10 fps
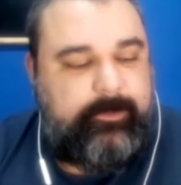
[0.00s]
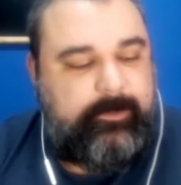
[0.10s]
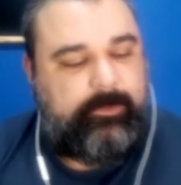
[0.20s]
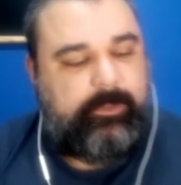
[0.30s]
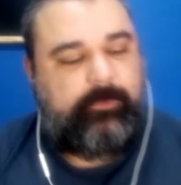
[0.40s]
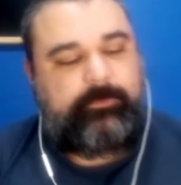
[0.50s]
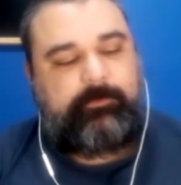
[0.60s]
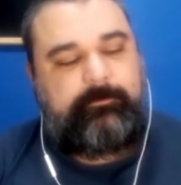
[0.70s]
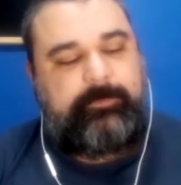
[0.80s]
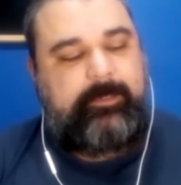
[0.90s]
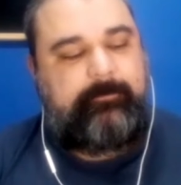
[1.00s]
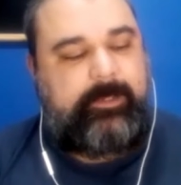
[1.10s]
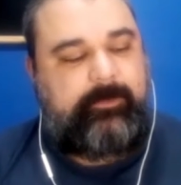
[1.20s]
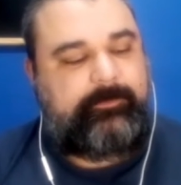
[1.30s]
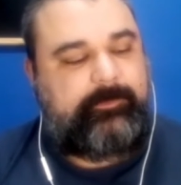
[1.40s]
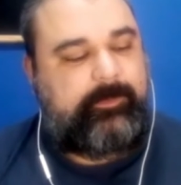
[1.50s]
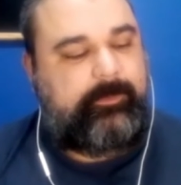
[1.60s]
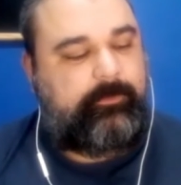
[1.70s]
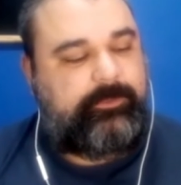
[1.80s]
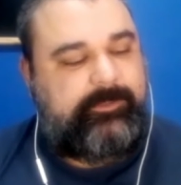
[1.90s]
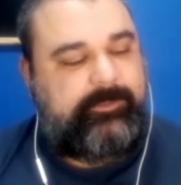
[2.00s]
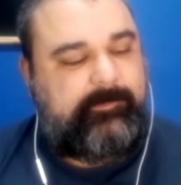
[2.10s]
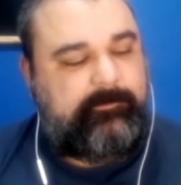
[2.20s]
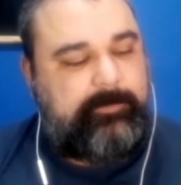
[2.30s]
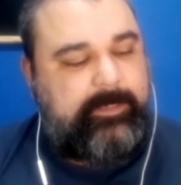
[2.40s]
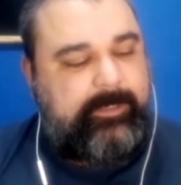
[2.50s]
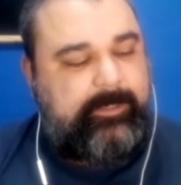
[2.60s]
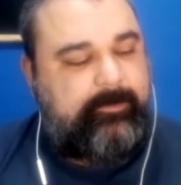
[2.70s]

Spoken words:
to be about logistics planning,